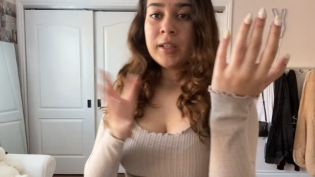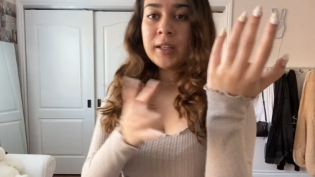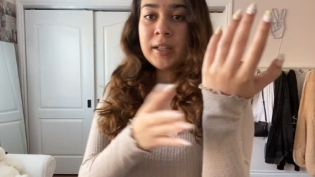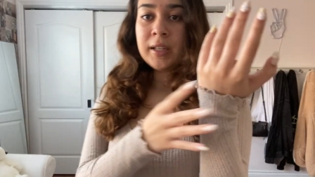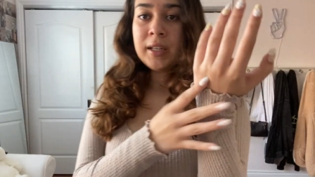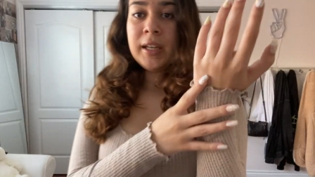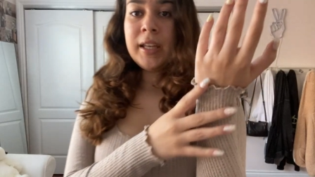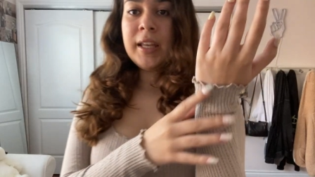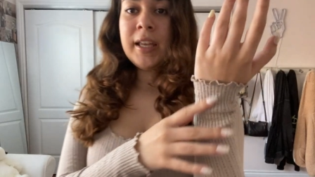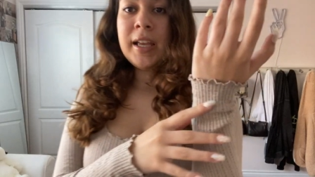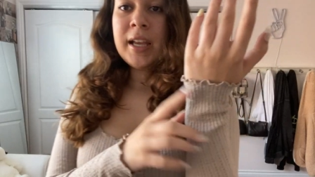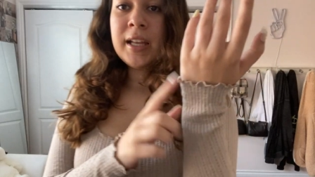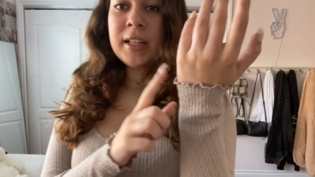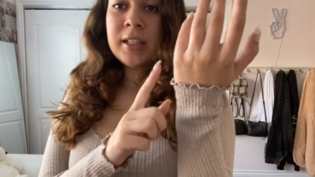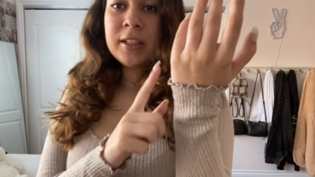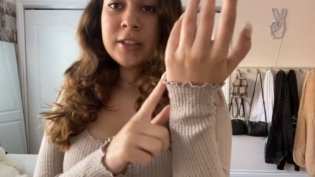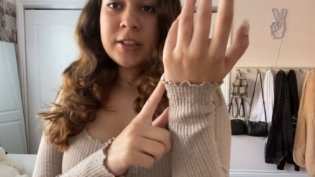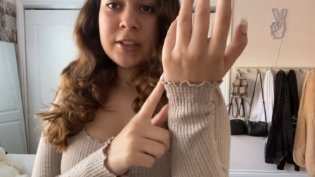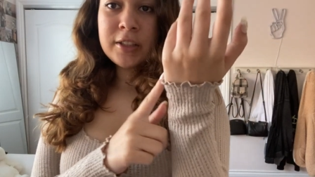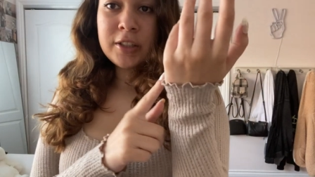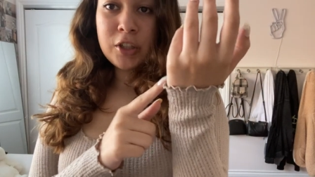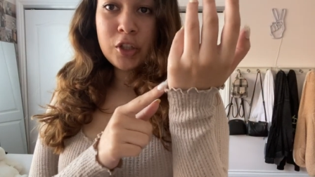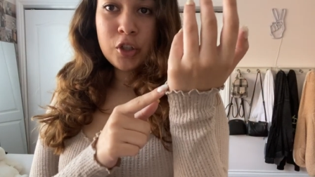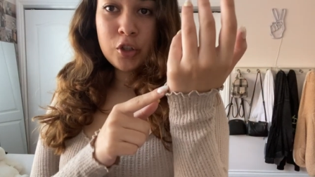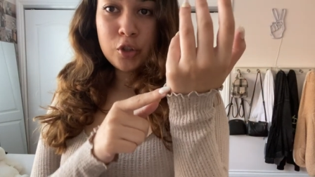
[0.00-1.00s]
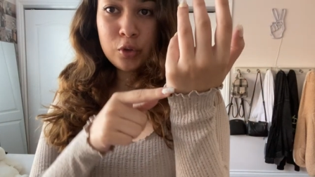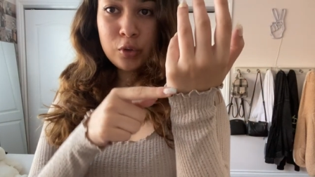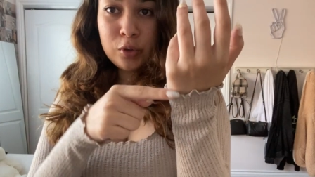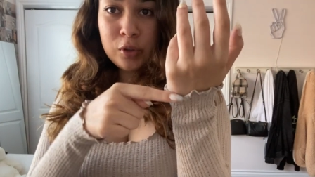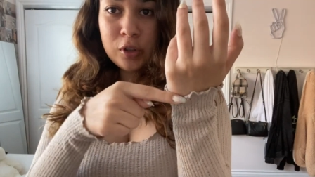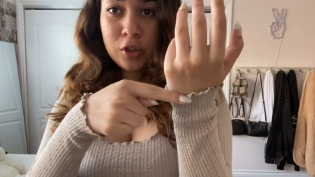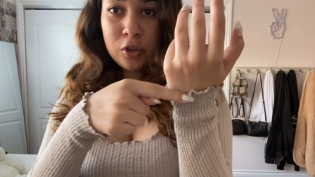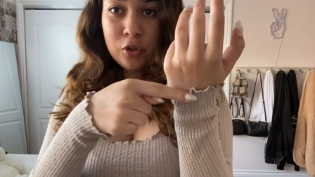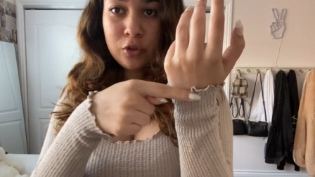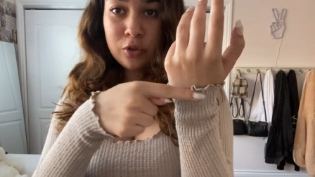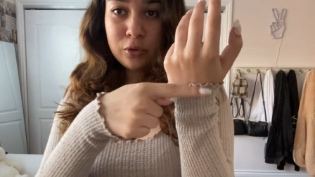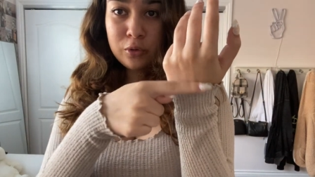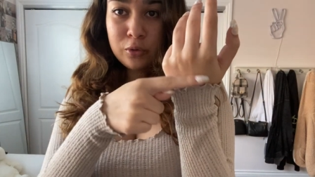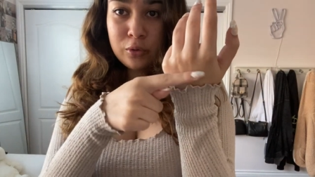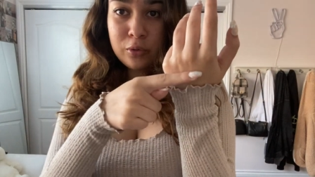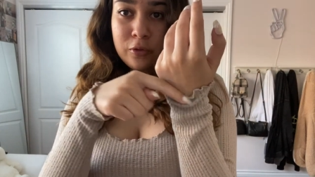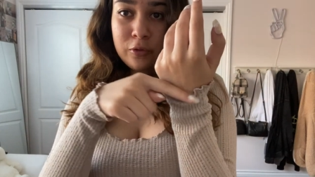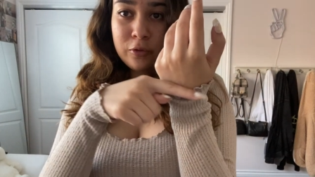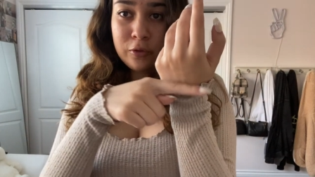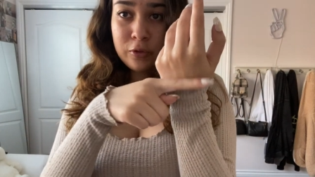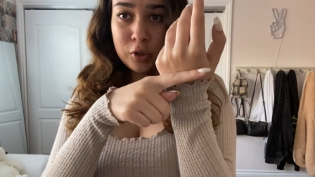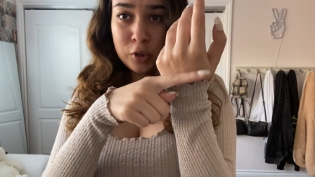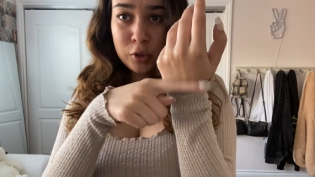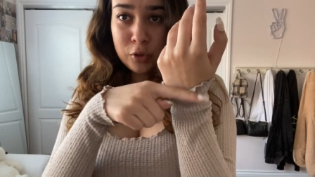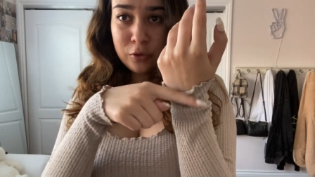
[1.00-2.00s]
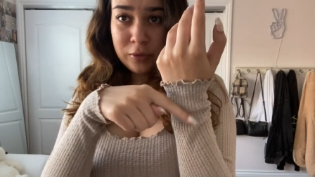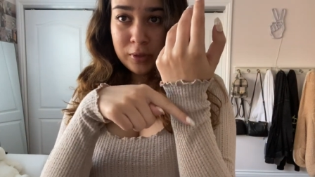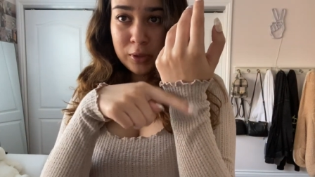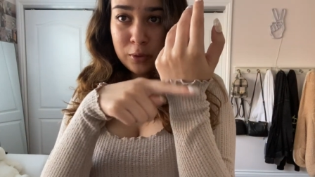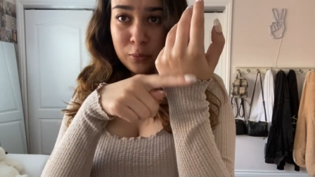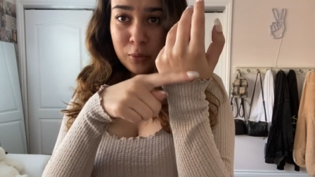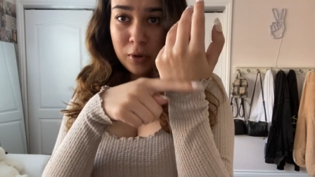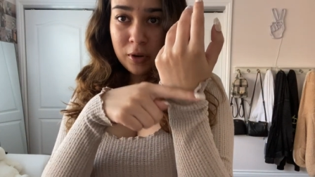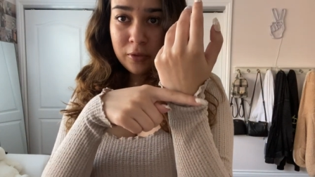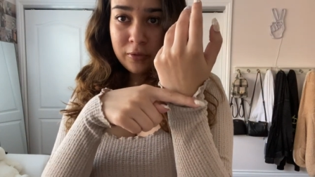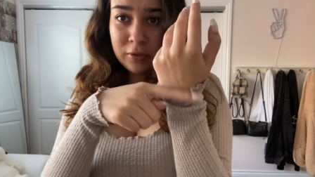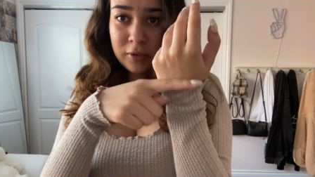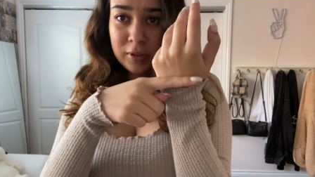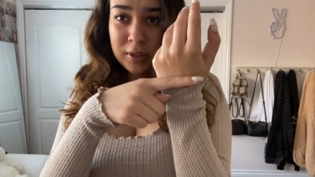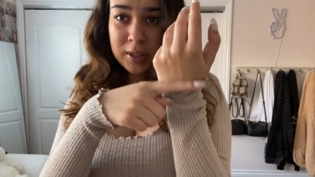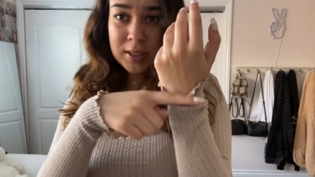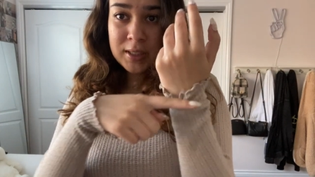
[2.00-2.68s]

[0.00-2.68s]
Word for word: And again, this cute little floofy, ruffly